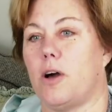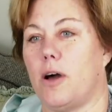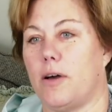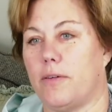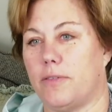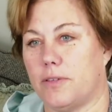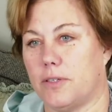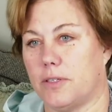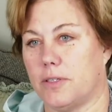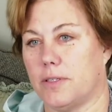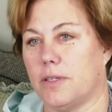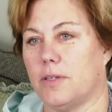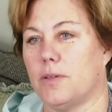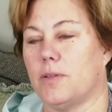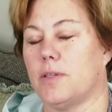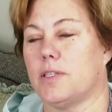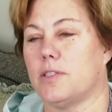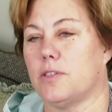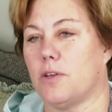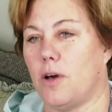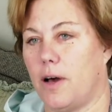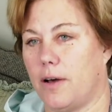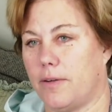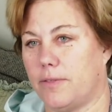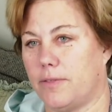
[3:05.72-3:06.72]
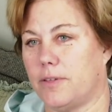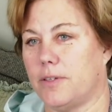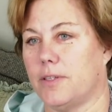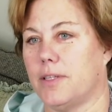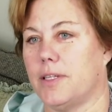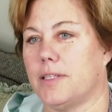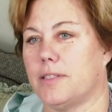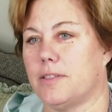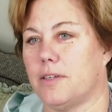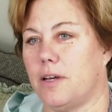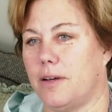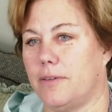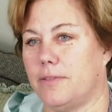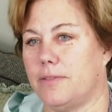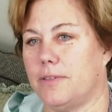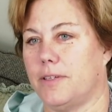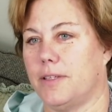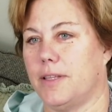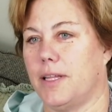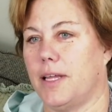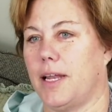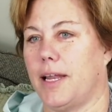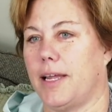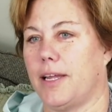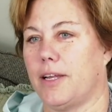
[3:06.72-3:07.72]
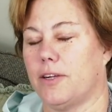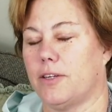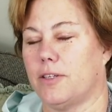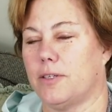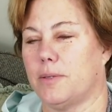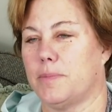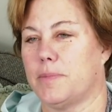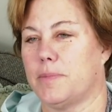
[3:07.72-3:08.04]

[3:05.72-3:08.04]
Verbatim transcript: awful, oh, that's awful, that's awful. And then I heard